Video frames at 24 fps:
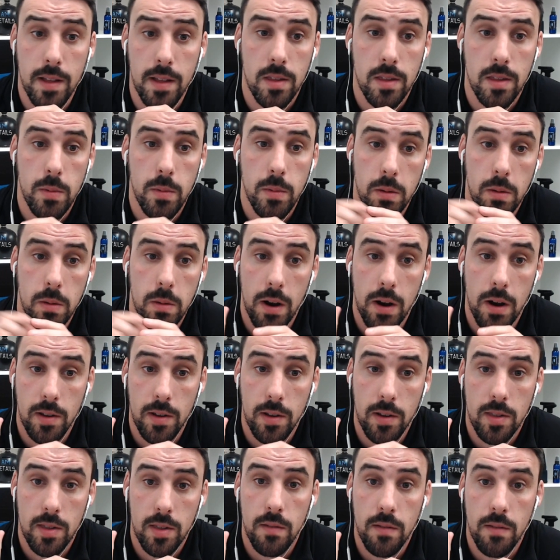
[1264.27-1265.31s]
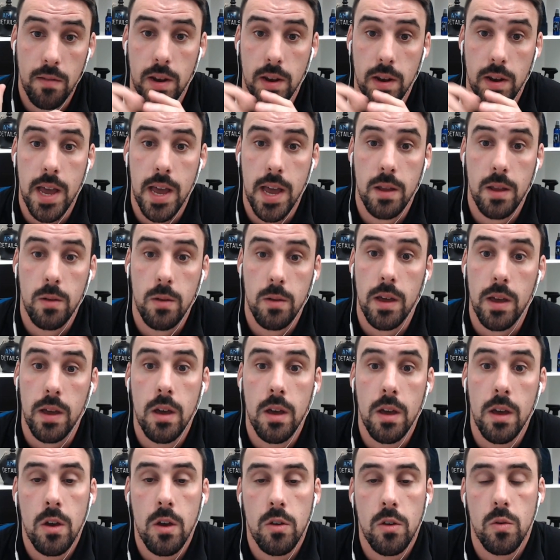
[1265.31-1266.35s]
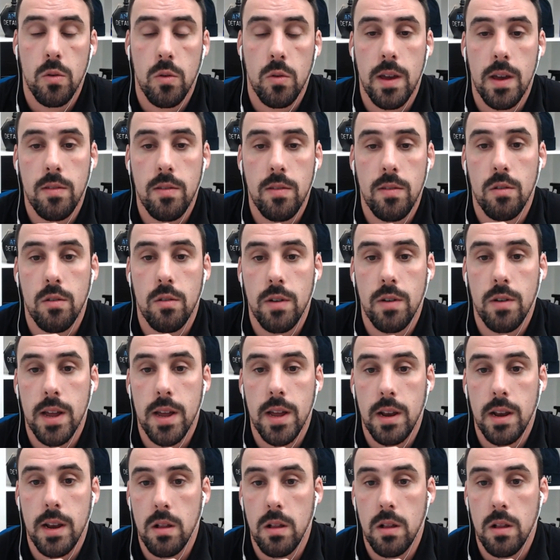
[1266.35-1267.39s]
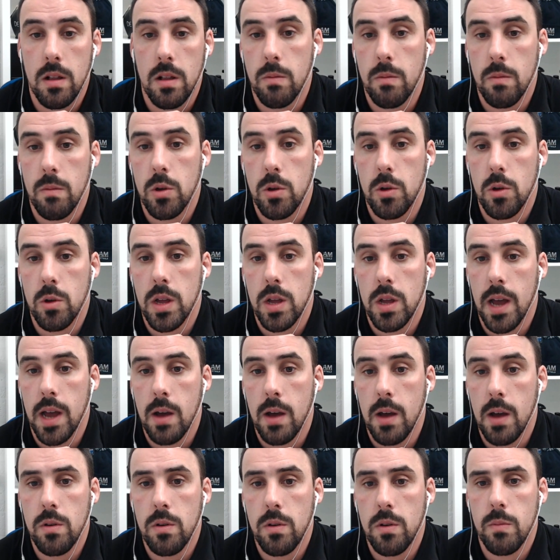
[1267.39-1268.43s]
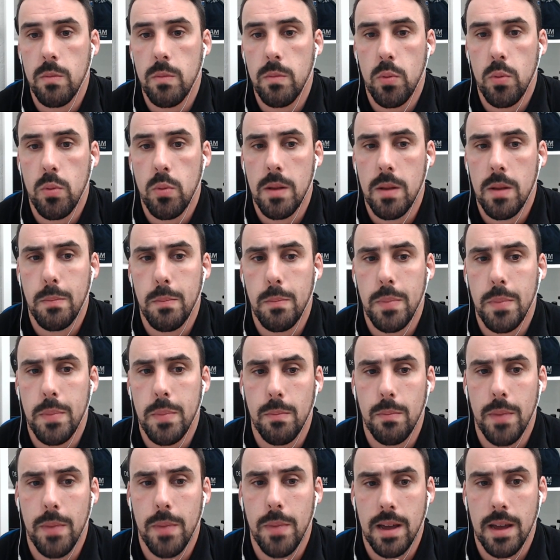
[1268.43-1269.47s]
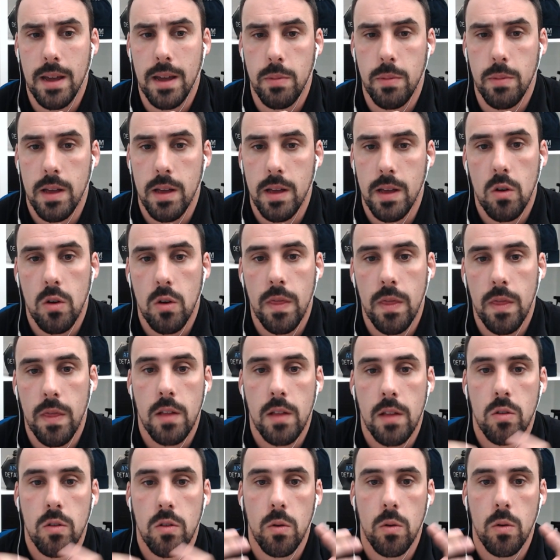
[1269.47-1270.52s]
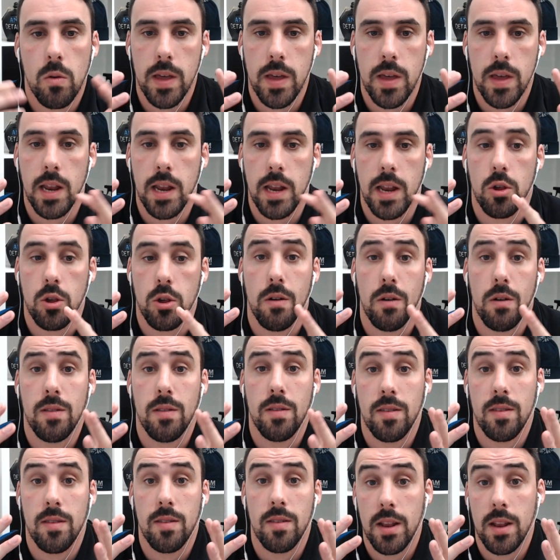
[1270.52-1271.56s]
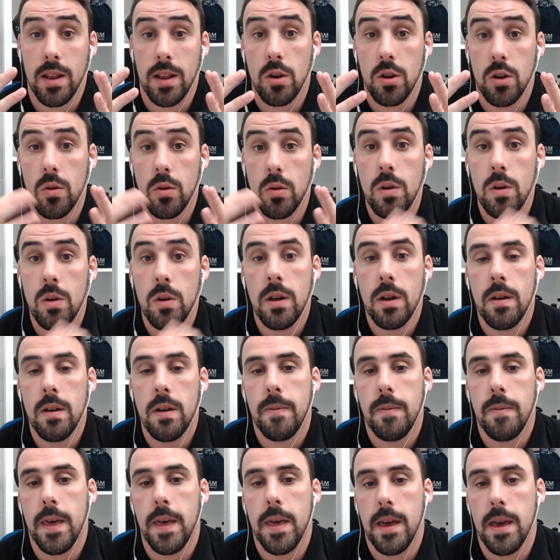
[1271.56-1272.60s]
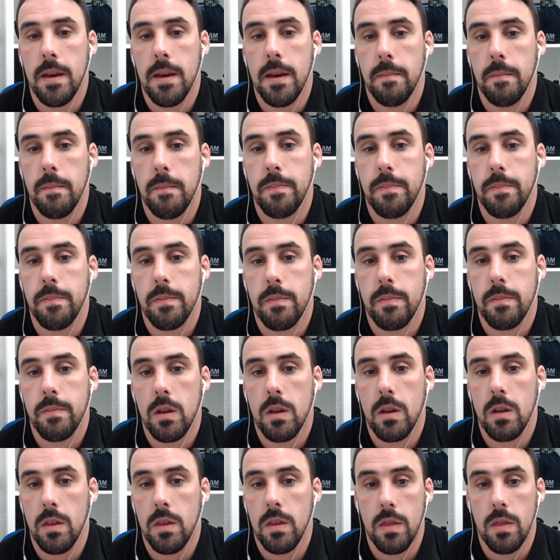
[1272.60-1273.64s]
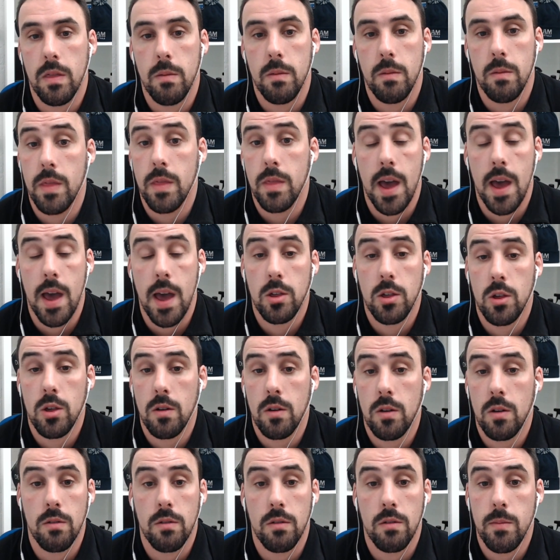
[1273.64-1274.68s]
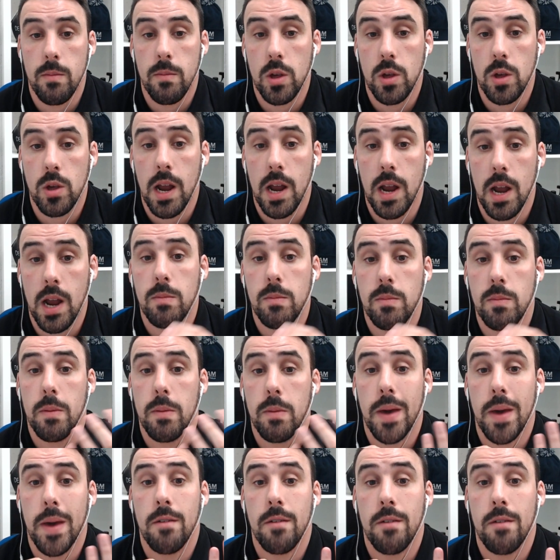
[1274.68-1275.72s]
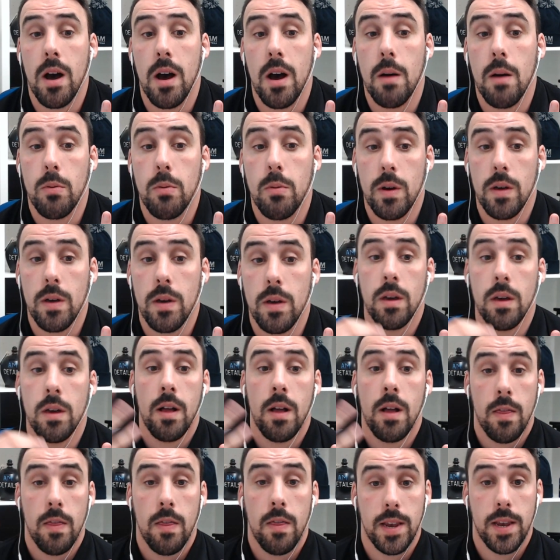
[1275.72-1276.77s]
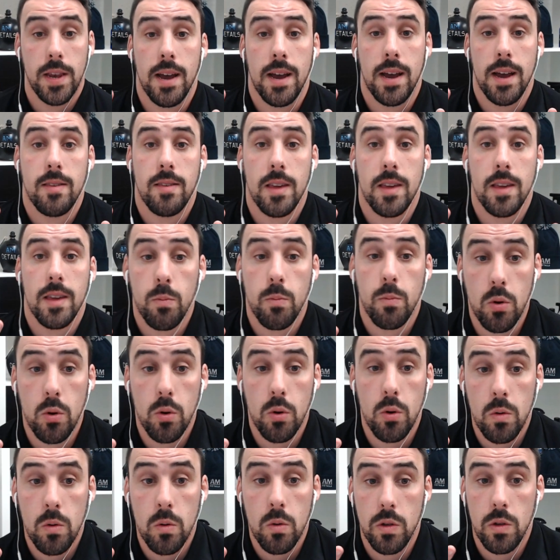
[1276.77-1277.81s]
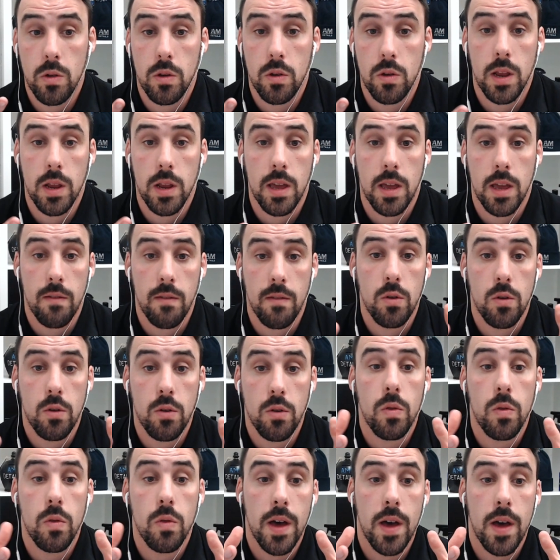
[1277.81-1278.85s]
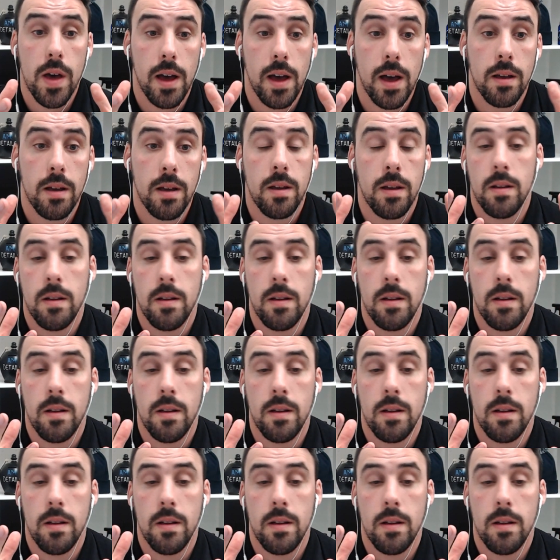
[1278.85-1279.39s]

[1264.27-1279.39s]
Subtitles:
and some of them are a 7 anyway. So it is a great little machine. I wouldn't be putting big backing plates on that. It's not what the LHR is designed to do. The LHR is a great machine, and I would maybe pair it up with the DAS 6 Pro, which is going to give you that